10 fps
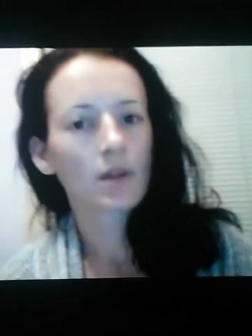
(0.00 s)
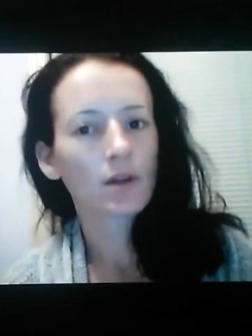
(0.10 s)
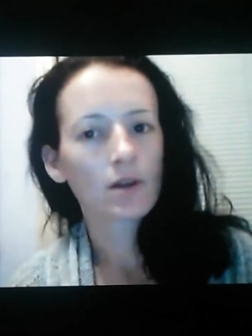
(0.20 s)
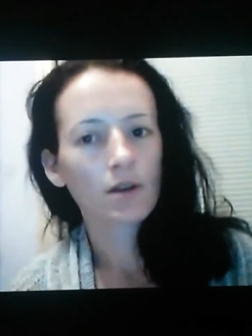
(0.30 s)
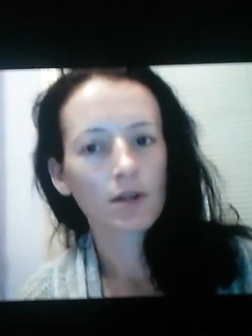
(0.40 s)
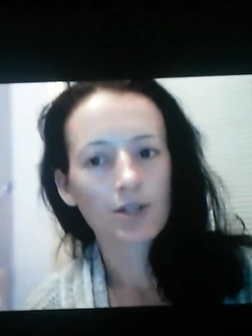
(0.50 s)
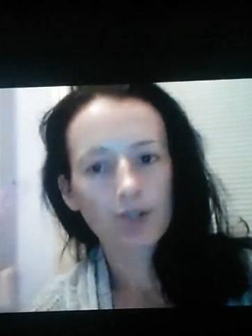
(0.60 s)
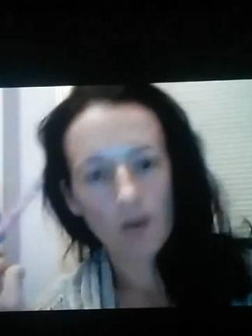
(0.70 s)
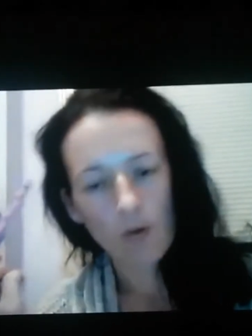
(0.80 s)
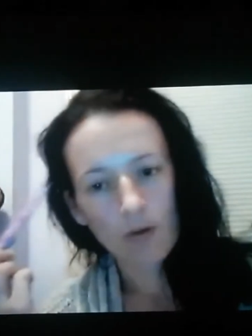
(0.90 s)
it
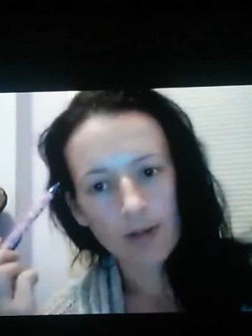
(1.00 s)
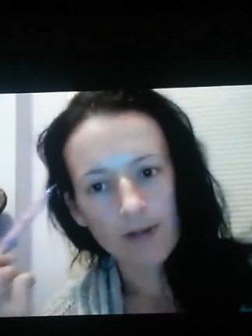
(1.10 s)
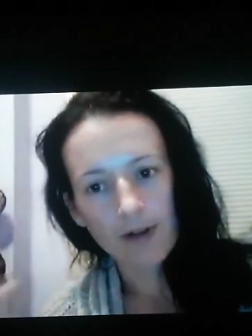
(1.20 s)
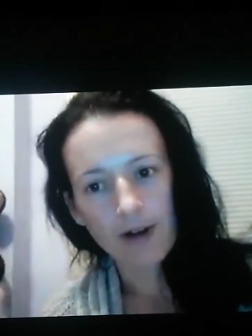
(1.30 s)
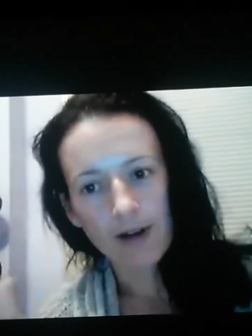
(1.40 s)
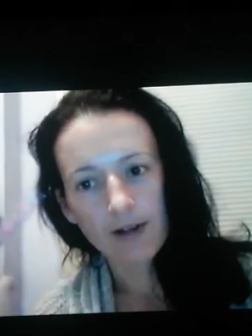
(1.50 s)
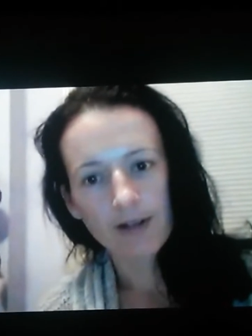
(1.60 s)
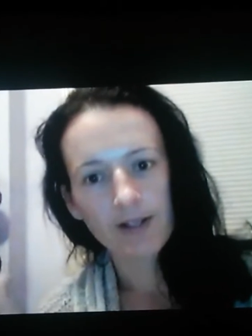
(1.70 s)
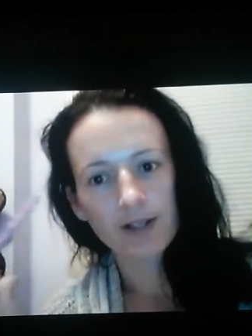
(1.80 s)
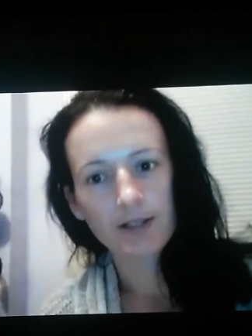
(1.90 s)
won't leave their head, and
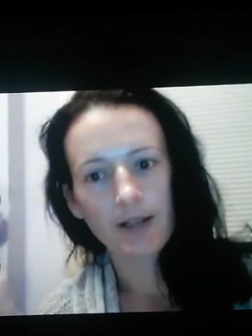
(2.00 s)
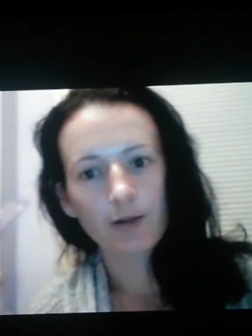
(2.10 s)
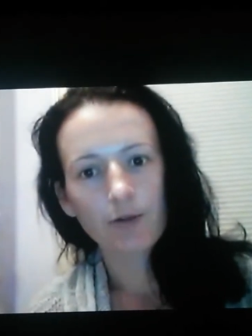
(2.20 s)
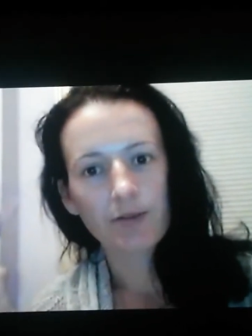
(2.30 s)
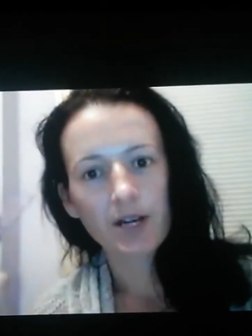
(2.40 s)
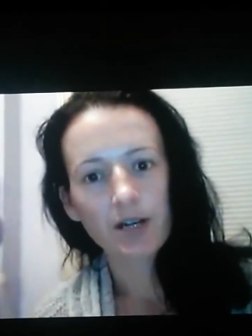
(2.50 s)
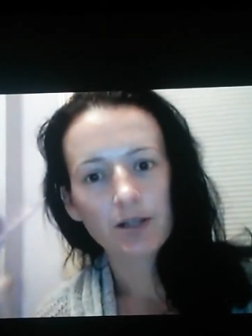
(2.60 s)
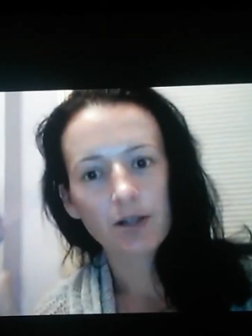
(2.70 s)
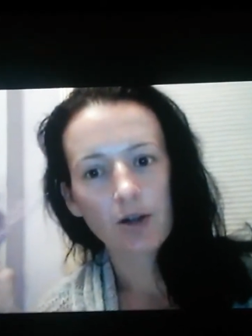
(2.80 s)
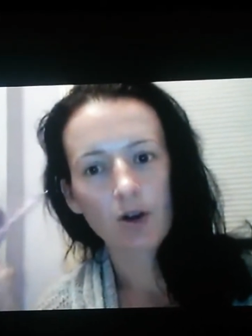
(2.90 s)
they repeat
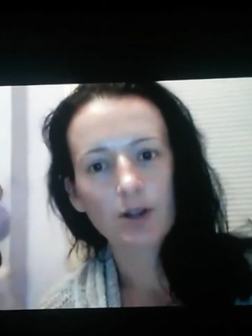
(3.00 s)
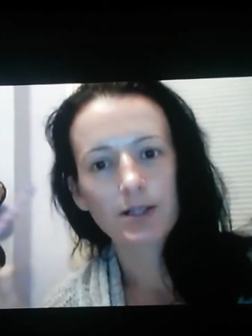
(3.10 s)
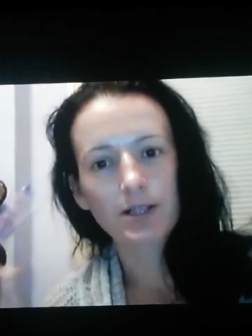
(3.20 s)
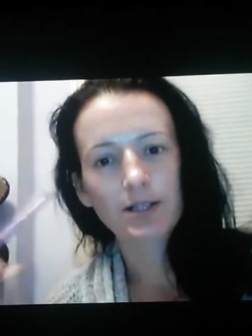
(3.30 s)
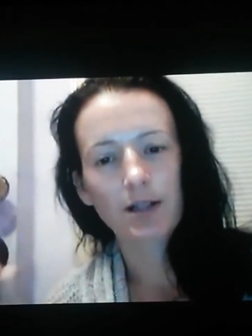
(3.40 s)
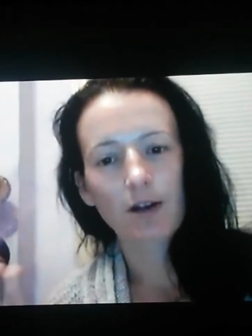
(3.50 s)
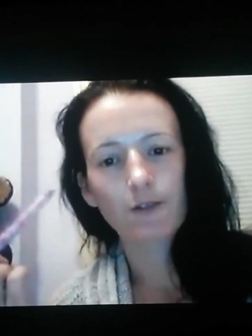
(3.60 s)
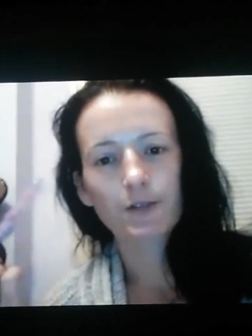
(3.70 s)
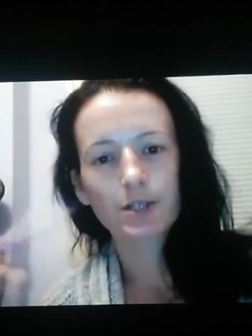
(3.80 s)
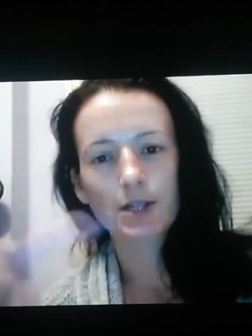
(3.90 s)
constant stuff.
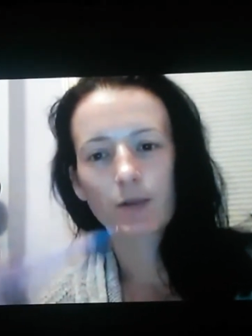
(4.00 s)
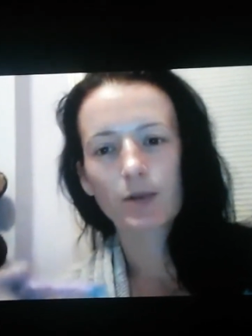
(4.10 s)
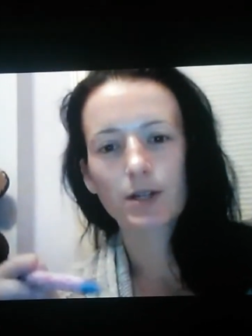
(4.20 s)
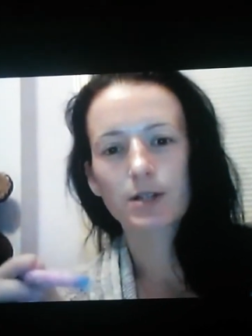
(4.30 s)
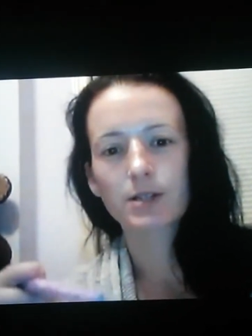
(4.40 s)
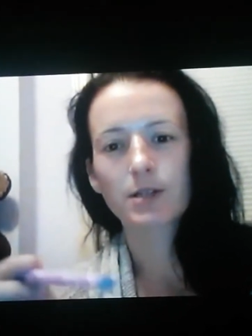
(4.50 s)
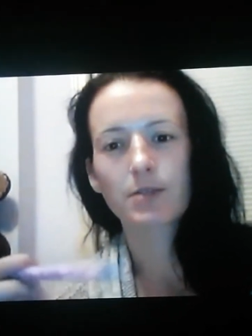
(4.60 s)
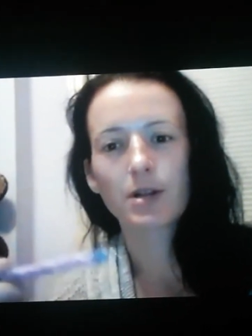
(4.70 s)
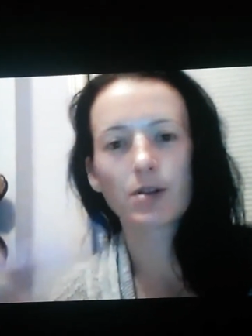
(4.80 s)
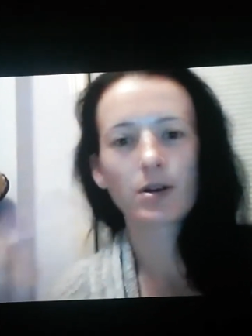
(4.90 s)
It's when there's somebody
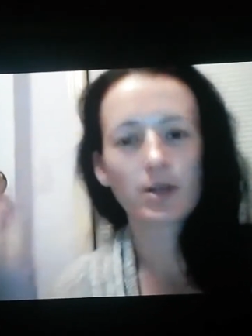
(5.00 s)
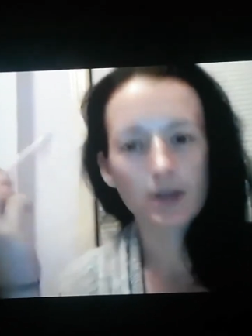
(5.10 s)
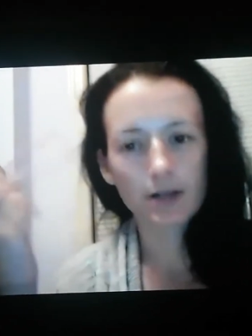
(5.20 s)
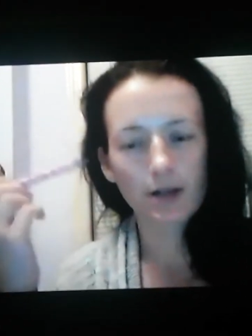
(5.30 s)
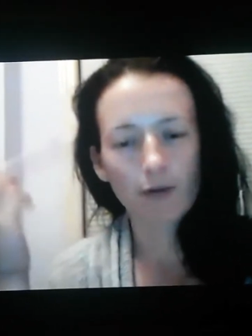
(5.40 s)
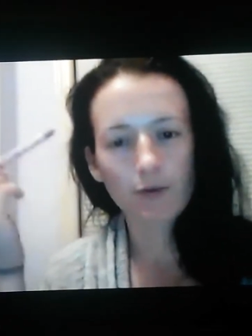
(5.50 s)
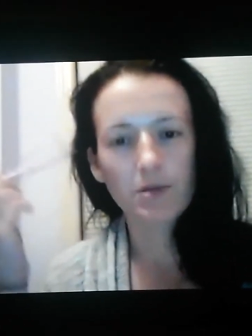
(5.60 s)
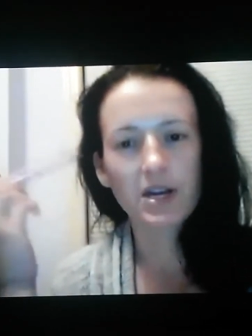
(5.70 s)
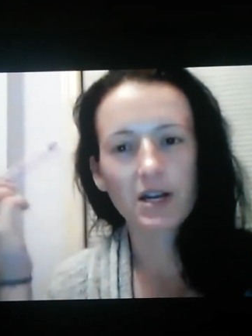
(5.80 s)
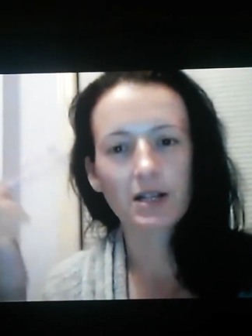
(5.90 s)
there, they're
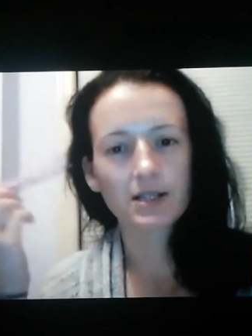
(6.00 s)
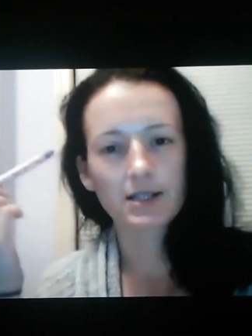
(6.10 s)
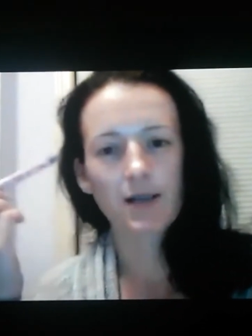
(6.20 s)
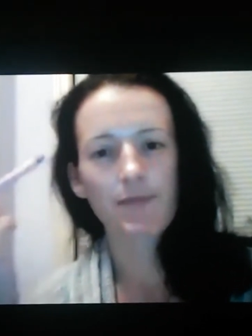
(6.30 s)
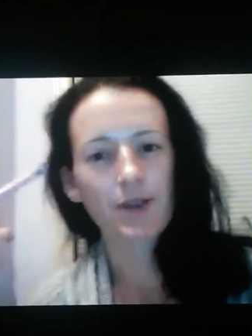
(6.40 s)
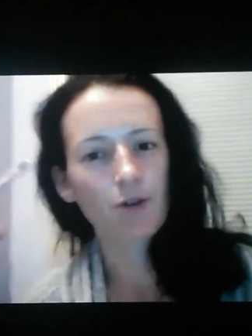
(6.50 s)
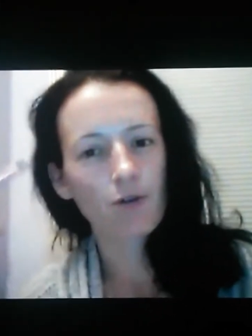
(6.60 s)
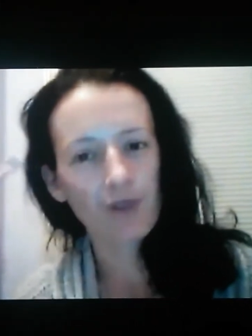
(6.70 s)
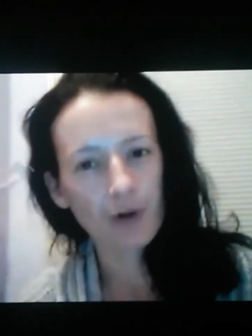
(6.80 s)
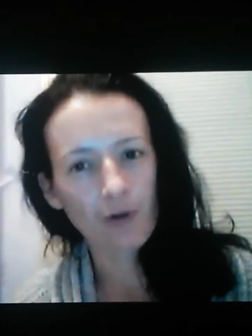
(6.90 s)
repeating the same thing over and
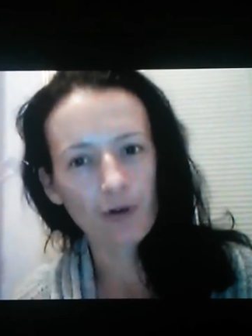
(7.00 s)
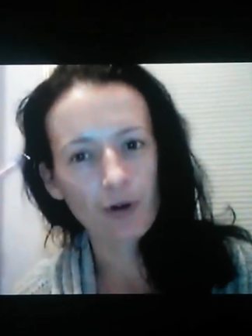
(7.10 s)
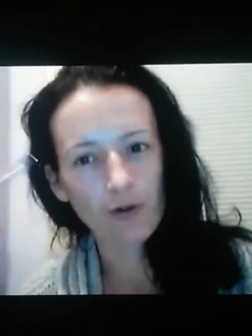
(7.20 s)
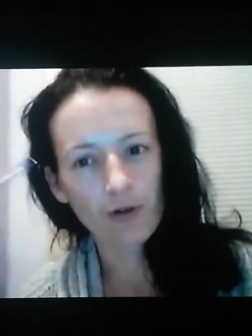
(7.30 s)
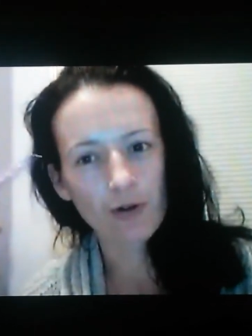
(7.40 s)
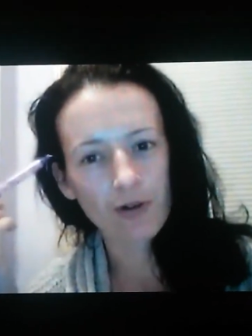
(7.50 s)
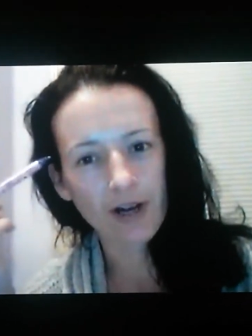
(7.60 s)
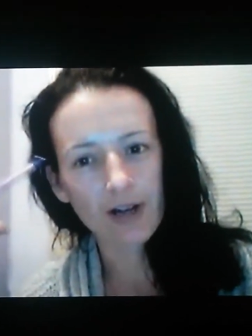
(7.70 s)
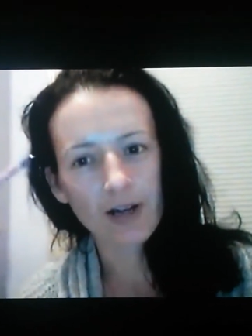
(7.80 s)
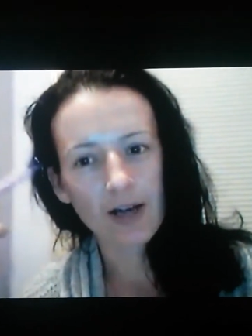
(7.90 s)
over and over and over again.
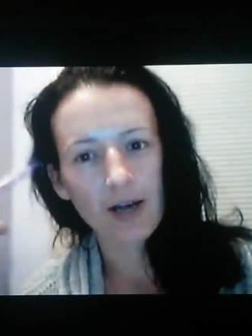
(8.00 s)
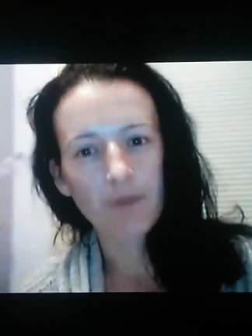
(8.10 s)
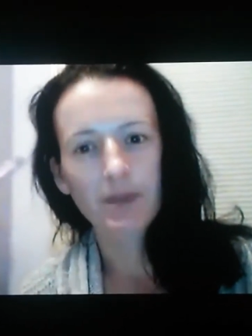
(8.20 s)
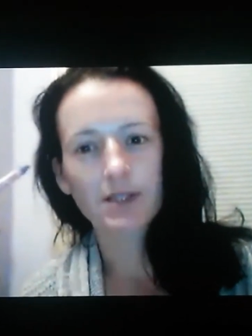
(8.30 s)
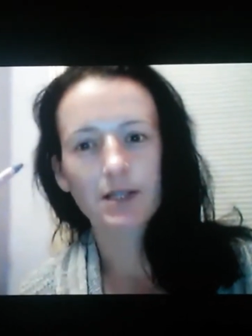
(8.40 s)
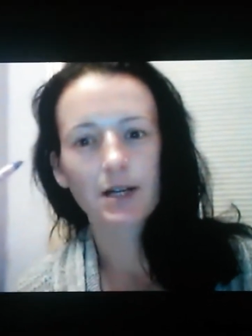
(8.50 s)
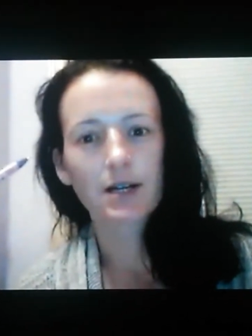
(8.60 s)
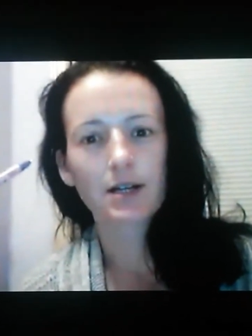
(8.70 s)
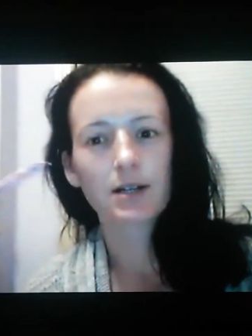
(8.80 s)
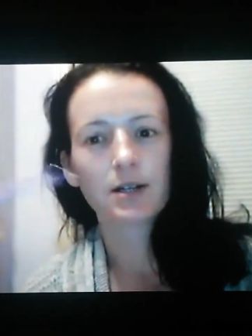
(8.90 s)
But
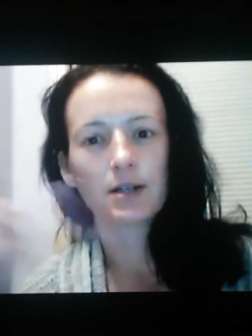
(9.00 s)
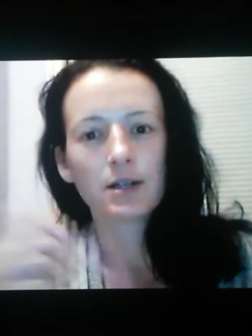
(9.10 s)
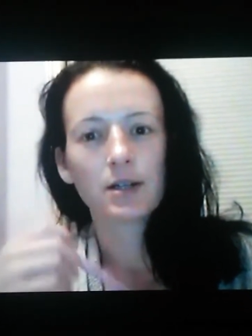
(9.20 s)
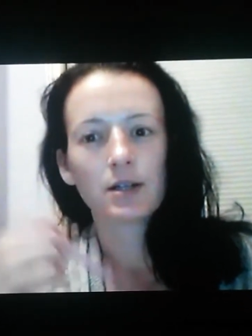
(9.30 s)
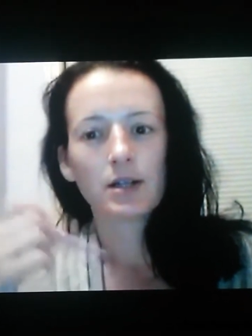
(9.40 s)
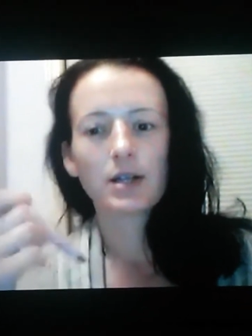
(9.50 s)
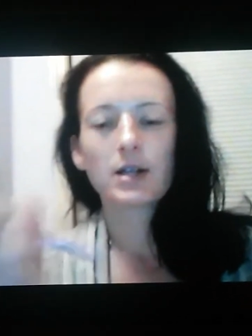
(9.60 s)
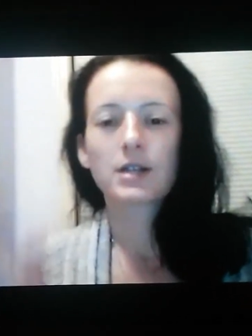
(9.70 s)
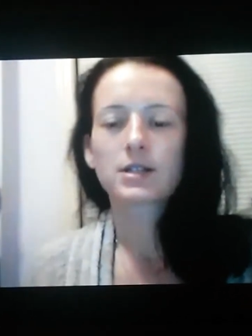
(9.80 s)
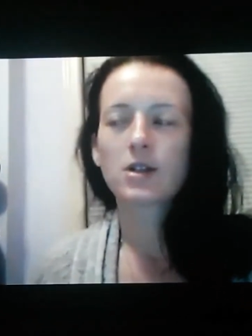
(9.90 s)

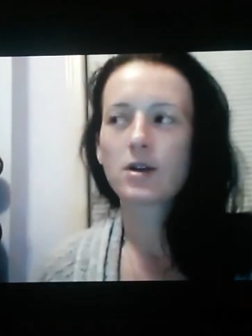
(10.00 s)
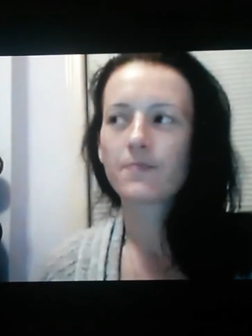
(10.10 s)
it's not,